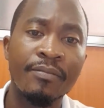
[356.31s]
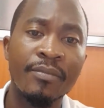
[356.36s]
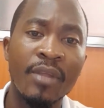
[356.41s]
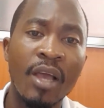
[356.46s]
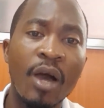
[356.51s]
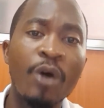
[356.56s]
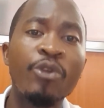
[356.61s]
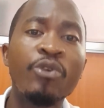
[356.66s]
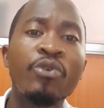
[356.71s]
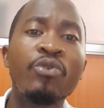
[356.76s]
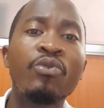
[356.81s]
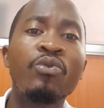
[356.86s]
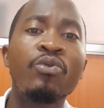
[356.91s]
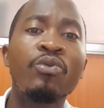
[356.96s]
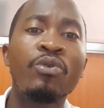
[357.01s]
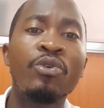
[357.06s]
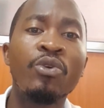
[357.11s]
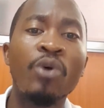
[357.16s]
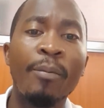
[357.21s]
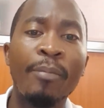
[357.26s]
How do you
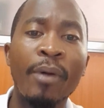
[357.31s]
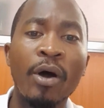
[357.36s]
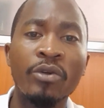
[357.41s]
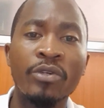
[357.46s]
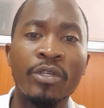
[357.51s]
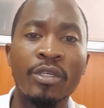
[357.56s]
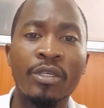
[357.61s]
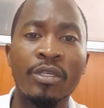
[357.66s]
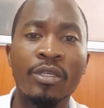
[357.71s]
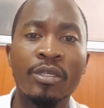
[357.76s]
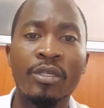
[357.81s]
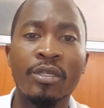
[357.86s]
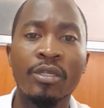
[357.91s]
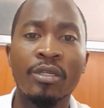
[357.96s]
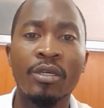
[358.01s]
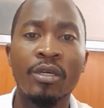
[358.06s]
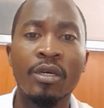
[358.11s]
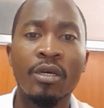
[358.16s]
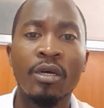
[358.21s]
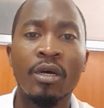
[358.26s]
go about it?
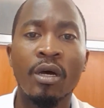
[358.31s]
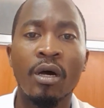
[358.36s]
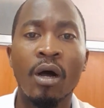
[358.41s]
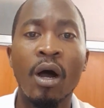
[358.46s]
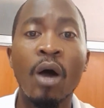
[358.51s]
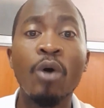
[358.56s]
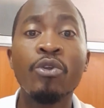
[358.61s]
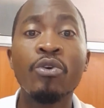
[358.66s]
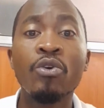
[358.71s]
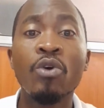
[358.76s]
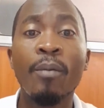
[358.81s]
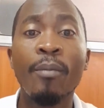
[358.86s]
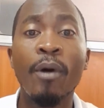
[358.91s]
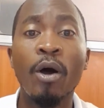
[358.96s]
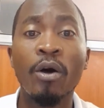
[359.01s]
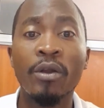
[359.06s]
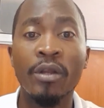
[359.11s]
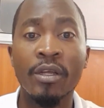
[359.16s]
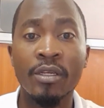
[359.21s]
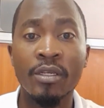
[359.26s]
How do you go about it?